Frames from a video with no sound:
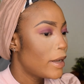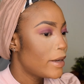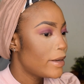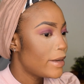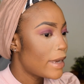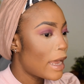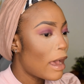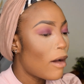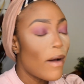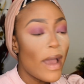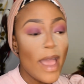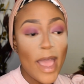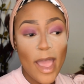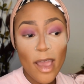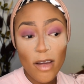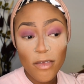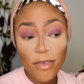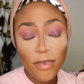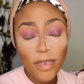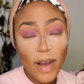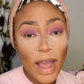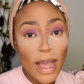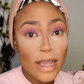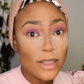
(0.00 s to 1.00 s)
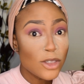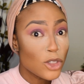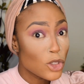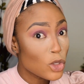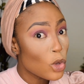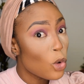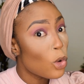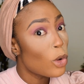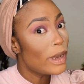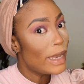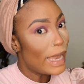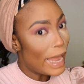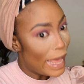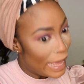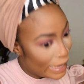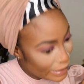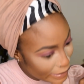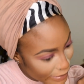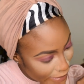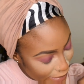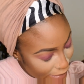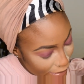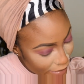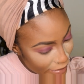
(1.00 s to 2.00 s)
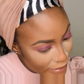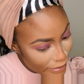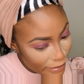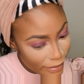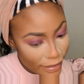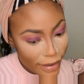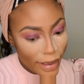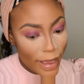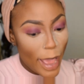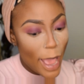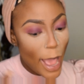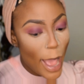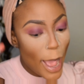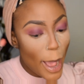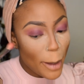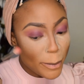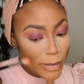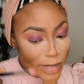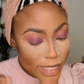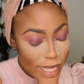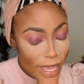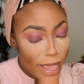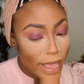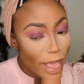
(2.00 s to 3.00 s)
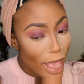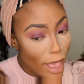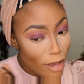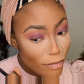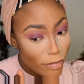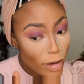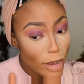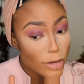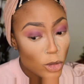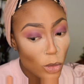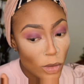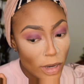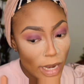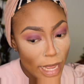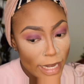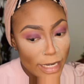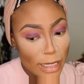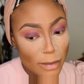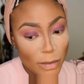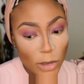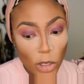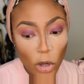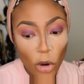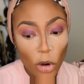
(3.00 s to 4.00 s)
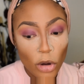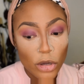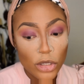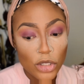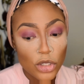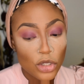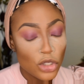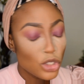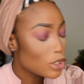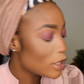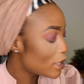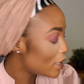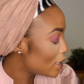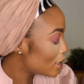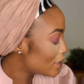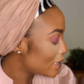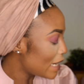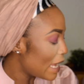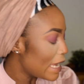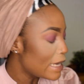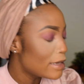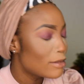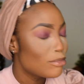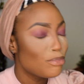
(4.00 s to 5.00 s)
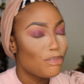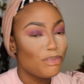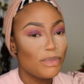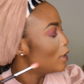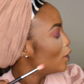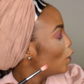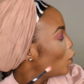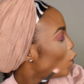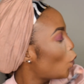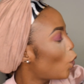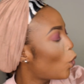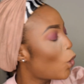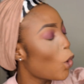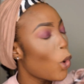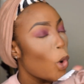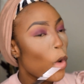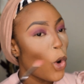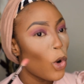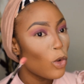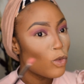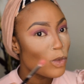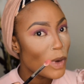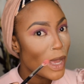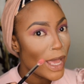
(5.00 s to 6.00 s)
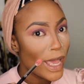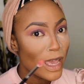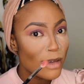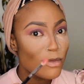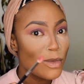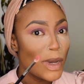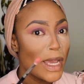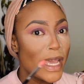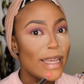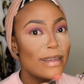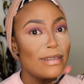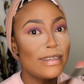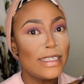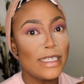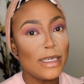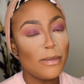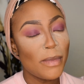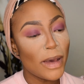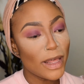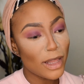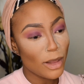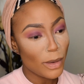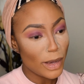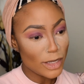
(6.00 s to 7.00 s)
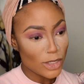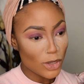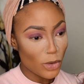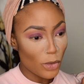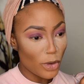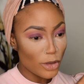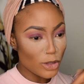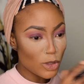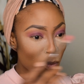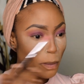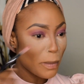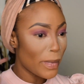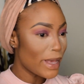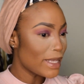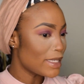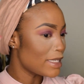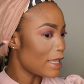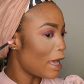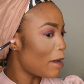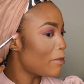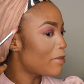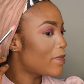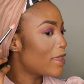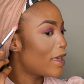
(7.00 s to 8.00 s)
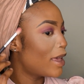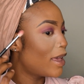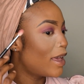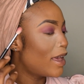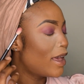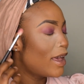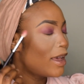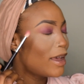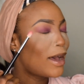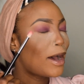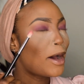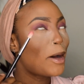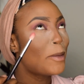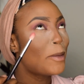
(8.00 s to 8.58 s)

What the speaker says: Now, ever so lightly, I'm saying ever so lightly because you shouldn't like go way deep, otherwise you're going to mess up the